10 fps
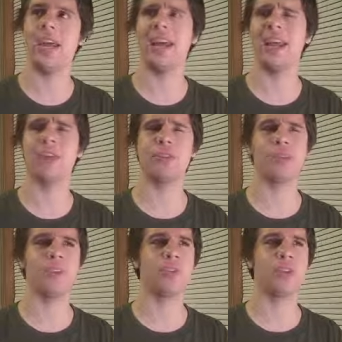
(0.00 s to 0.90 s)
and after
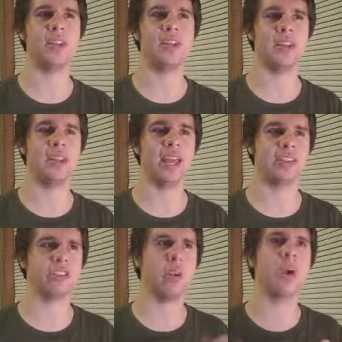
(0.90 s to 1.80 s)
they've greenlit
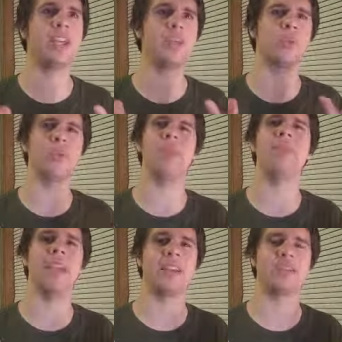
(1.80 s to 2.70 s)
like 20
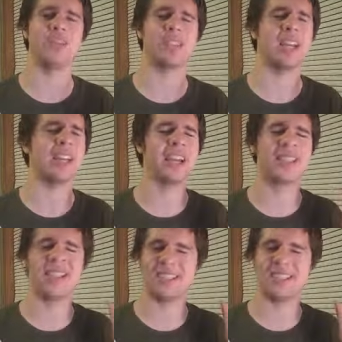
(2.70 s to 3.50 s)
remakes, which I, I